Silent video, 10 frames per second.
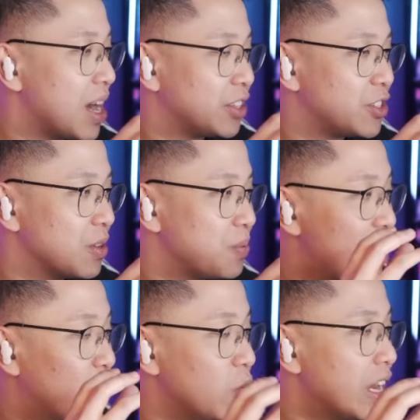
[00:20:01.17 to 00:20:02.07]
matchup.
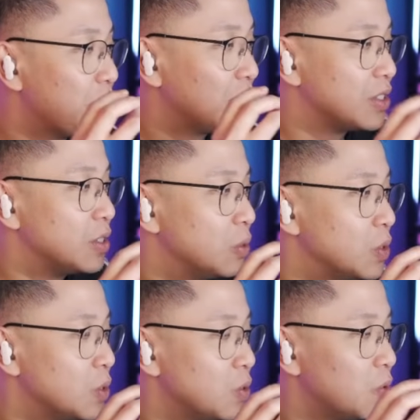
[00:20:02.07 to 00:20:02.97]
If we get rid of
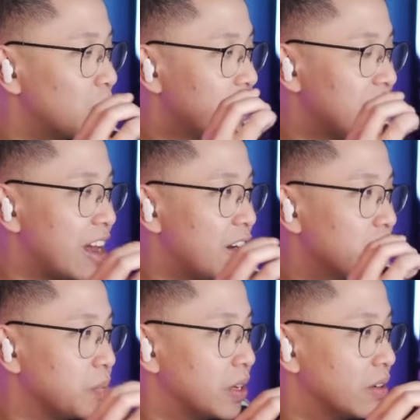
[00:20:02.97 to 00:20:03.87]
Suzu right now
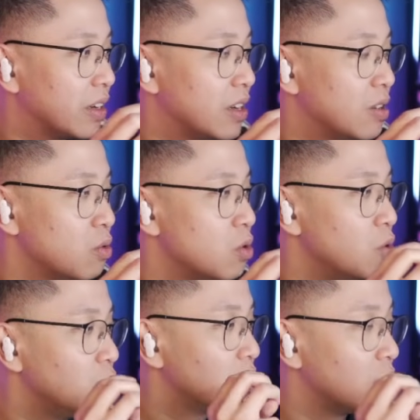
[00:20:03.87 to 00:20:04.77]
from
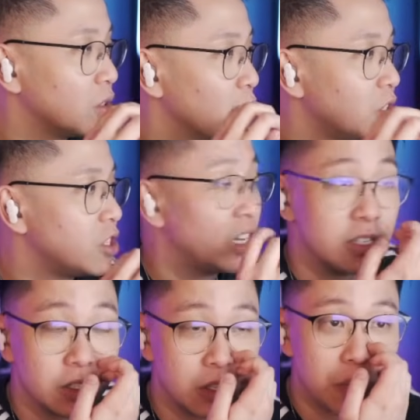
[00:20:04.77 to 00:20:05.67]
Kiriko, what
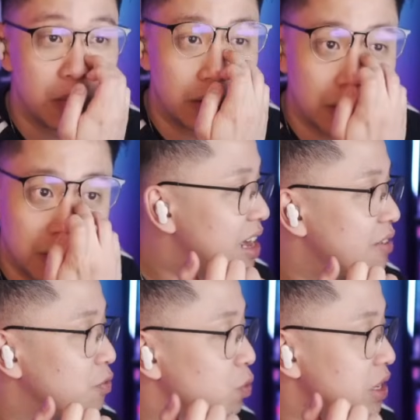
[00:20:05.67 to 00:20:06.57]
changes in the meta?
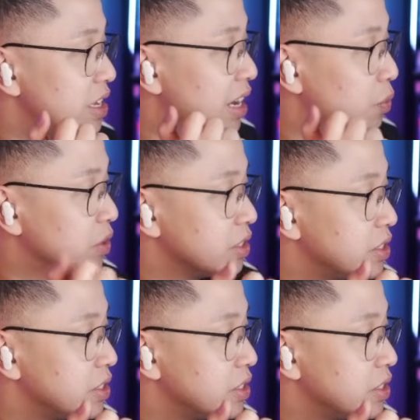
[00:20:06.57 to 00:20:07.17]
If we get rid of